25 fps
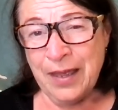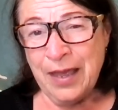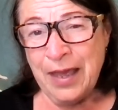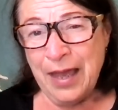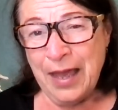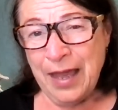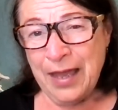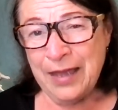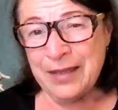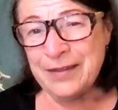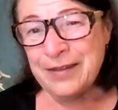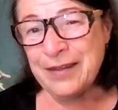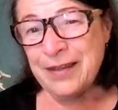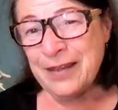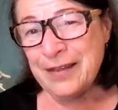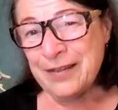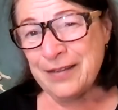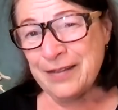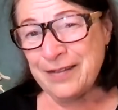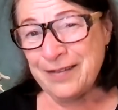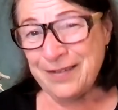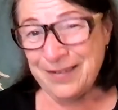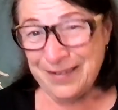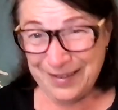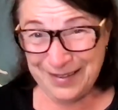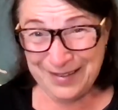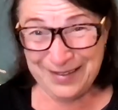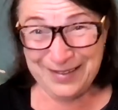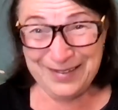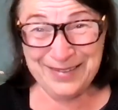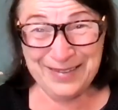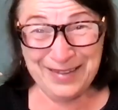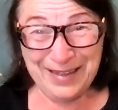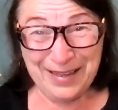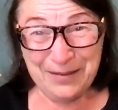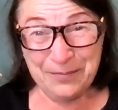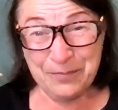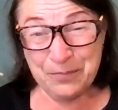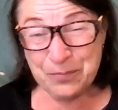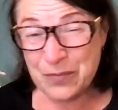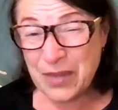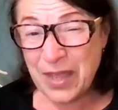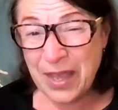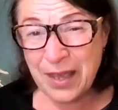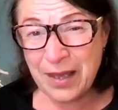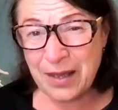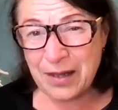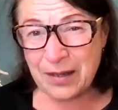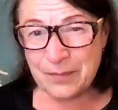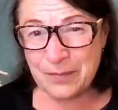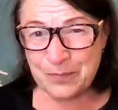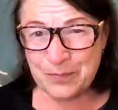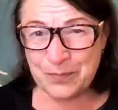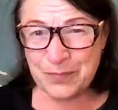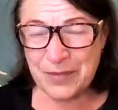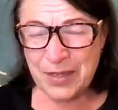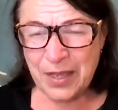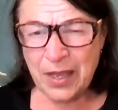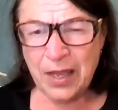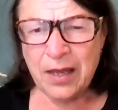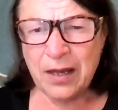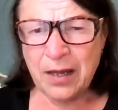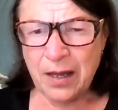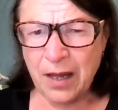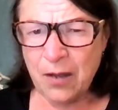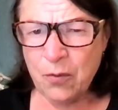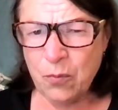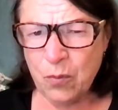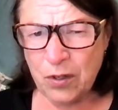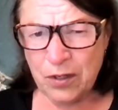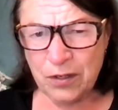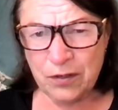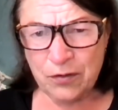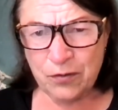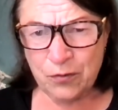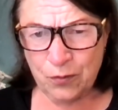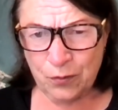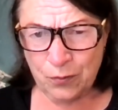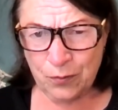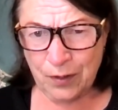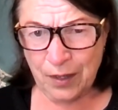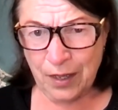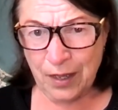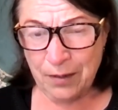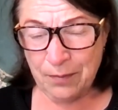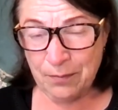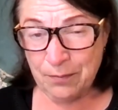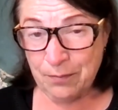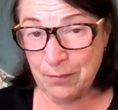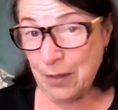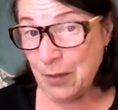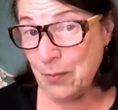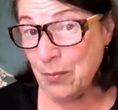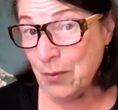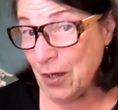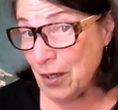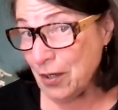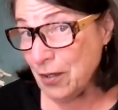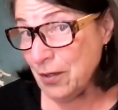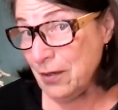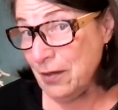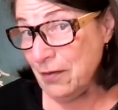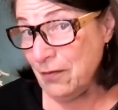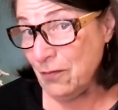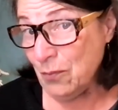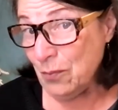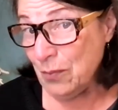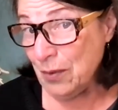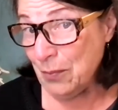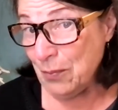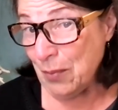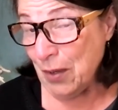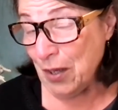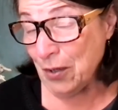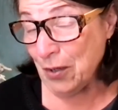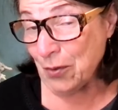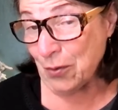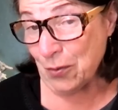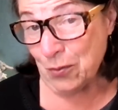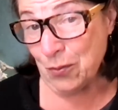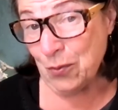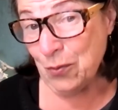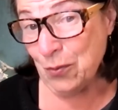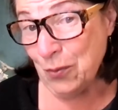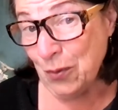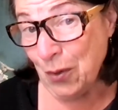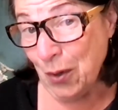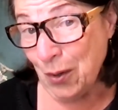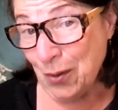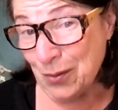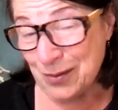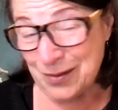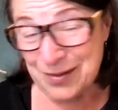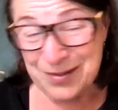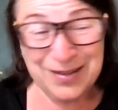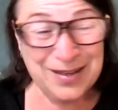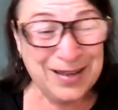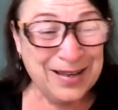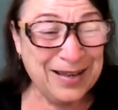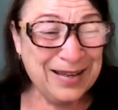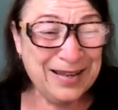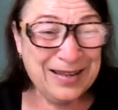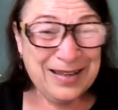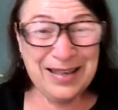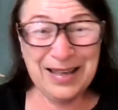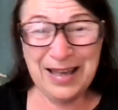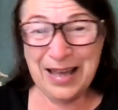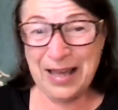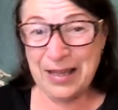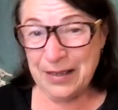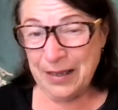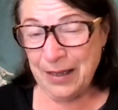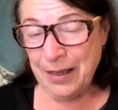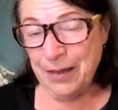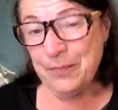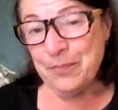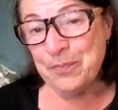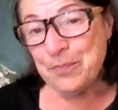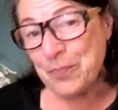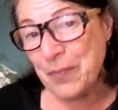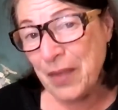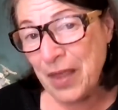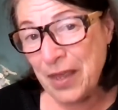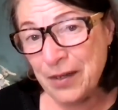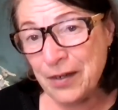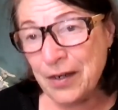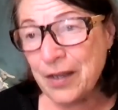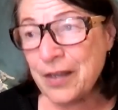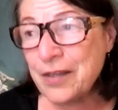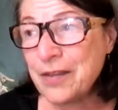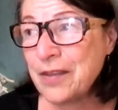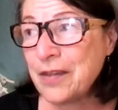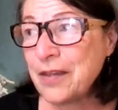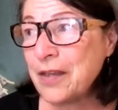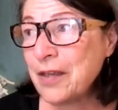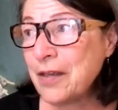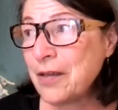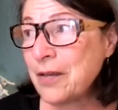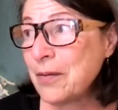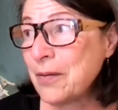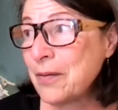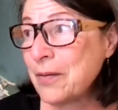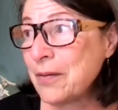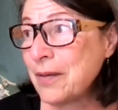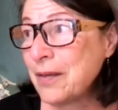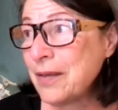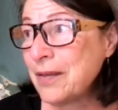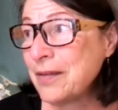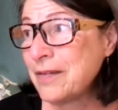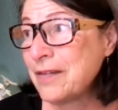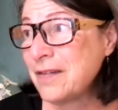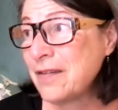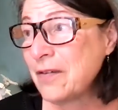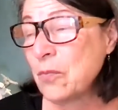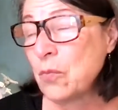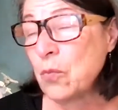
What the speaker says: and then seeing that, yeah, I want to do that. Maybe I could even be better. Who knows? And I think in some